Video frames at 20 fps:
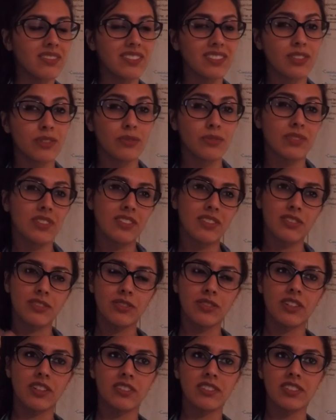So it's
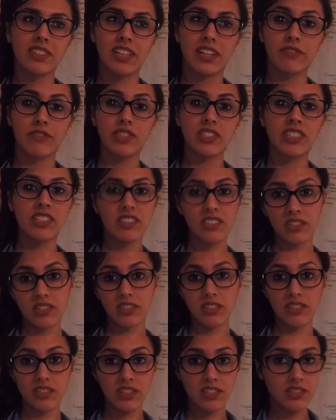also called salivary
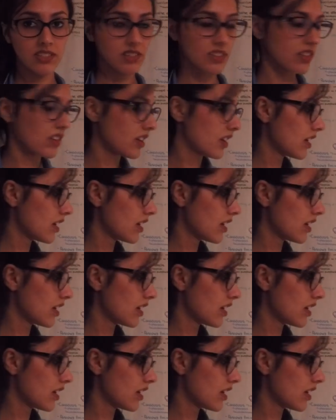cystic disease